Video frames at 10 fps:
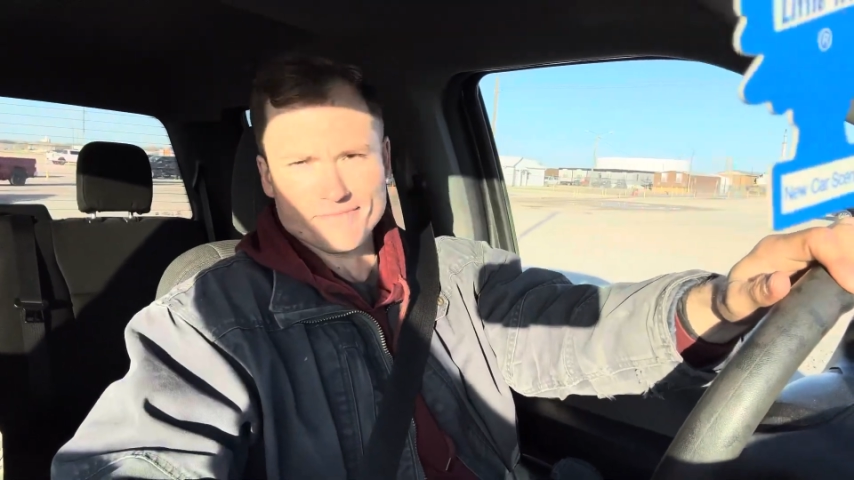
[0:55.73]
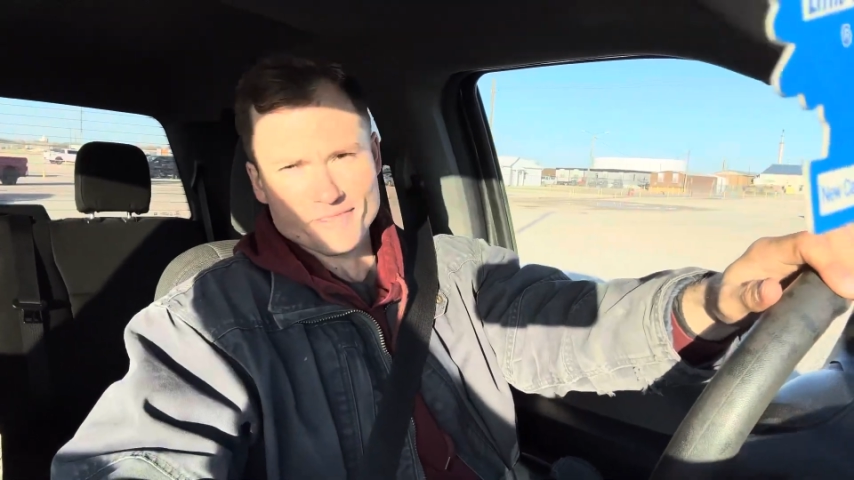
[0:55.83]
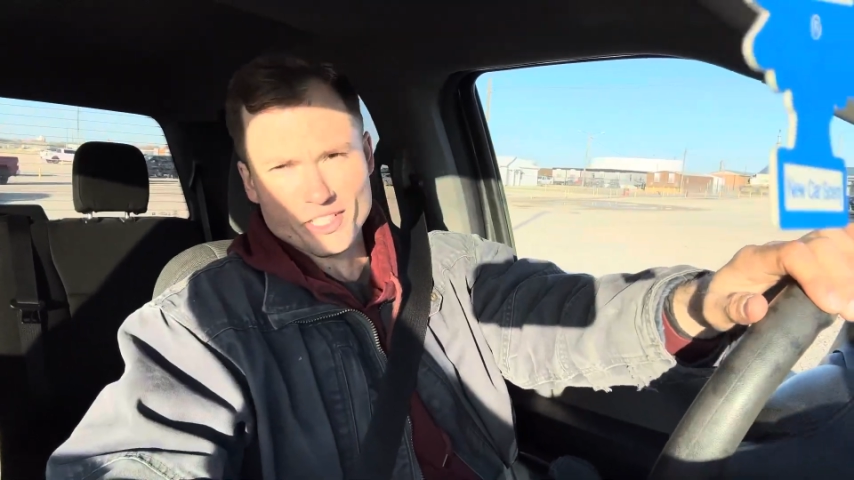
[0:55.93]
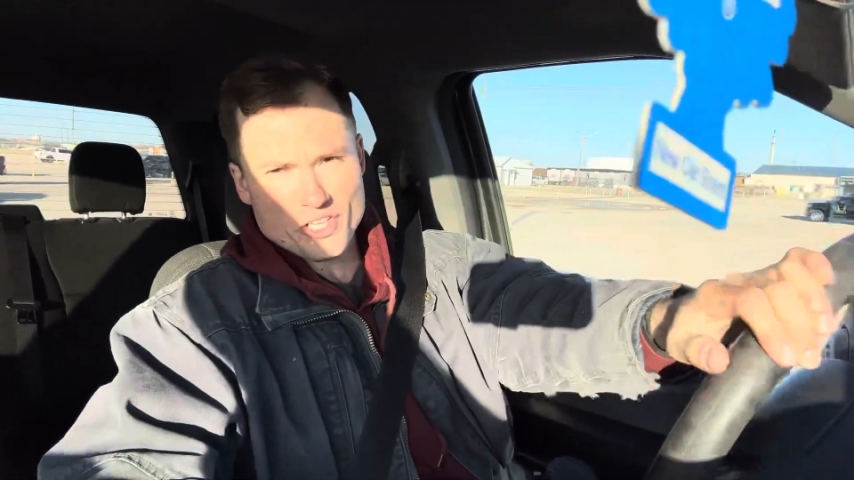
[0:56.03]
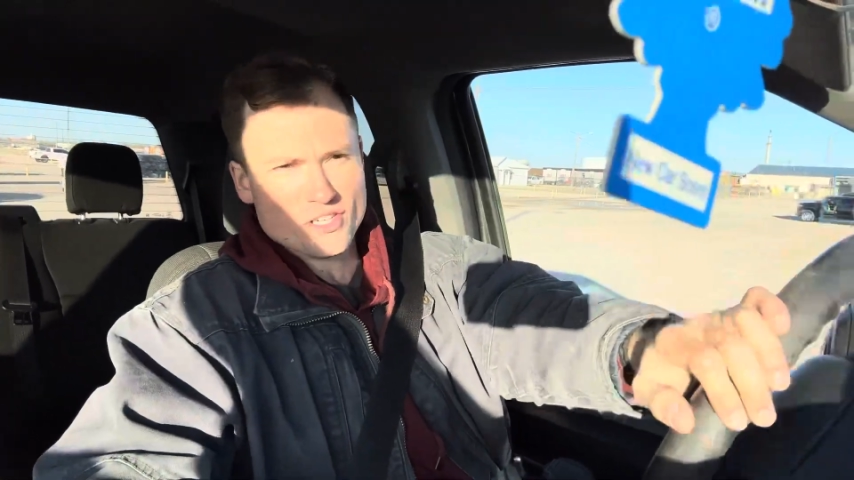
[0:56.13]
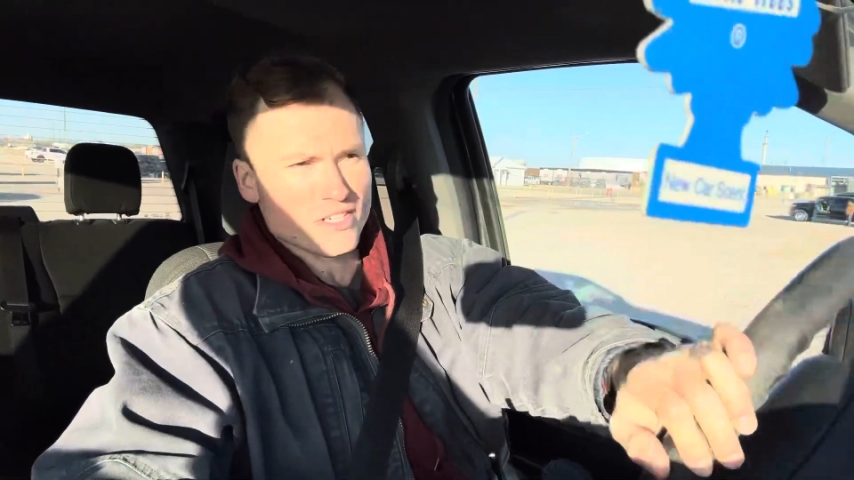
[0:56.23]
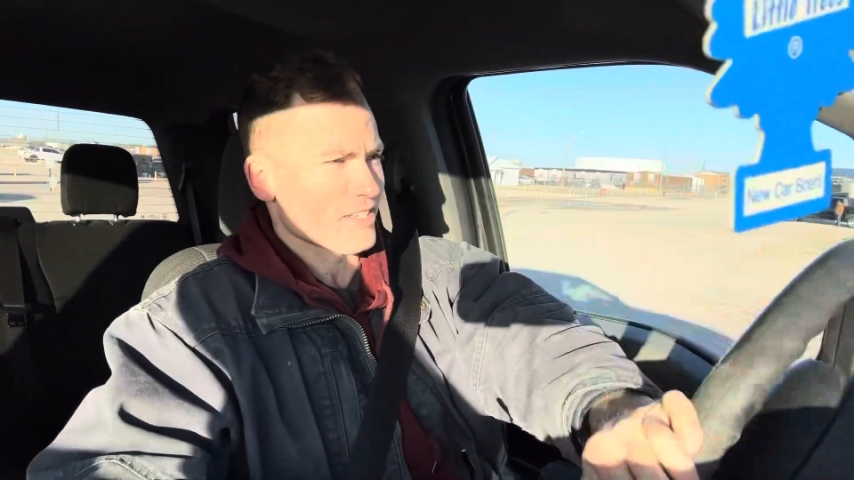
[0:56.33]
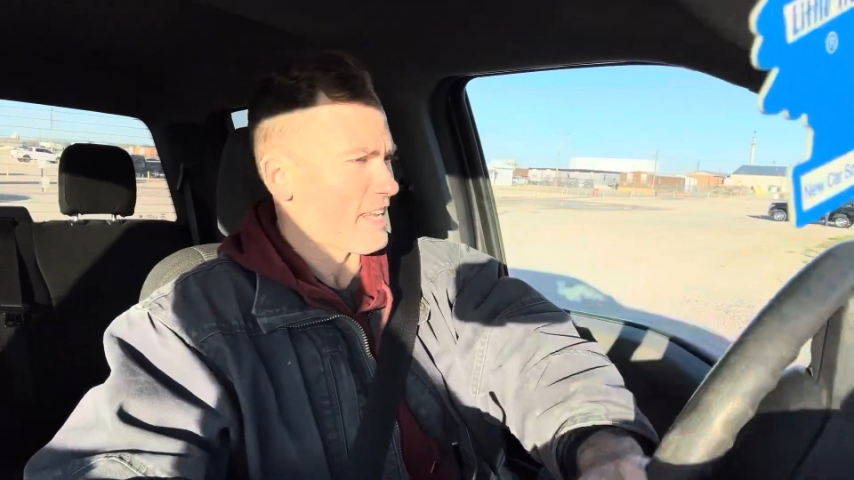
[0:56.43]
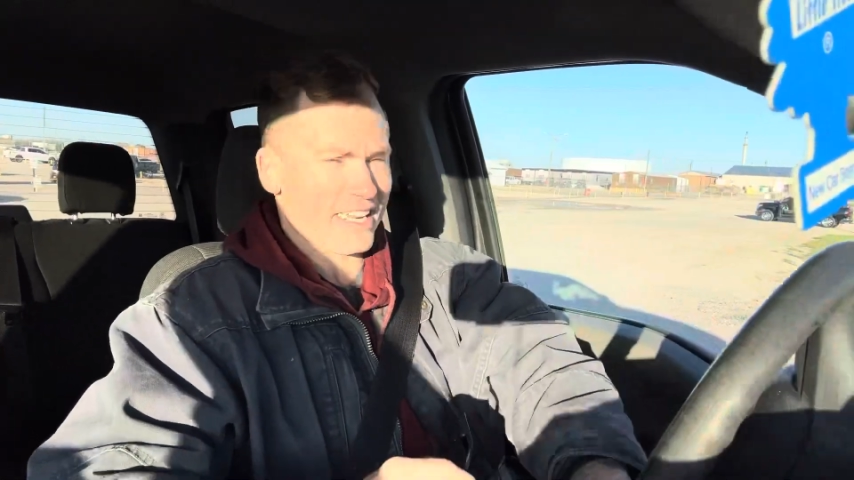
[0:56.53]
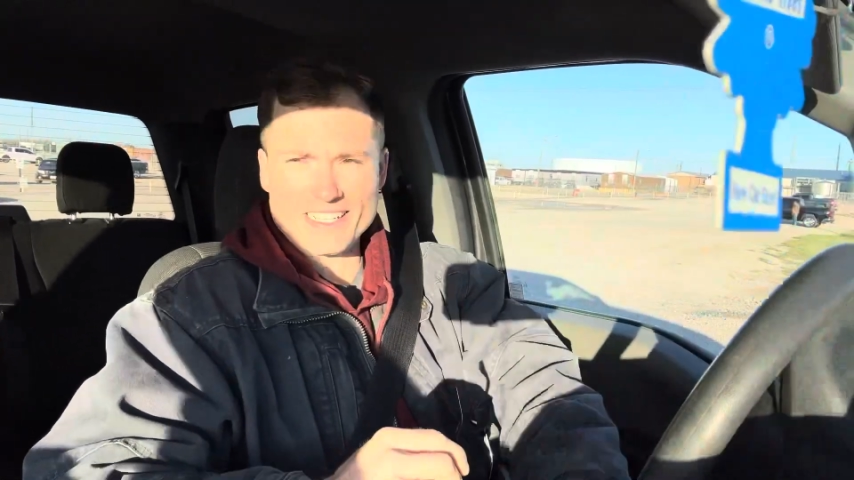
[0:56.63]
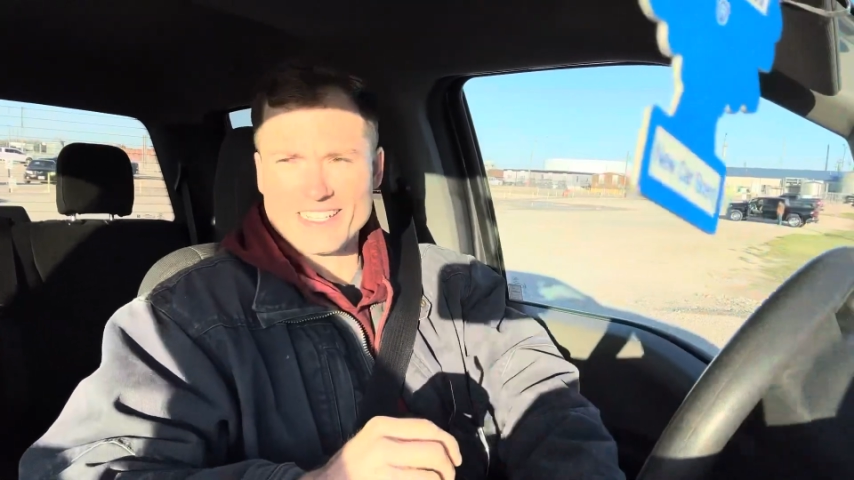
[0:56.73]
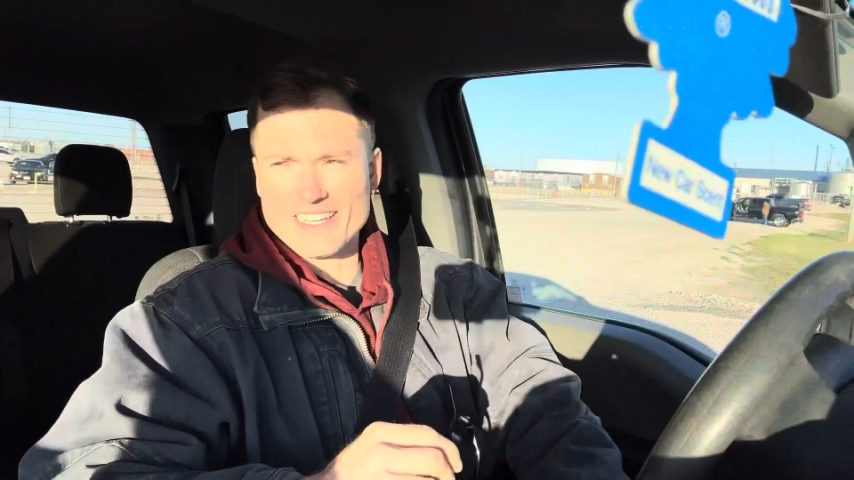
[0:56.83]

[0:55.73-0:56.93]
really anything.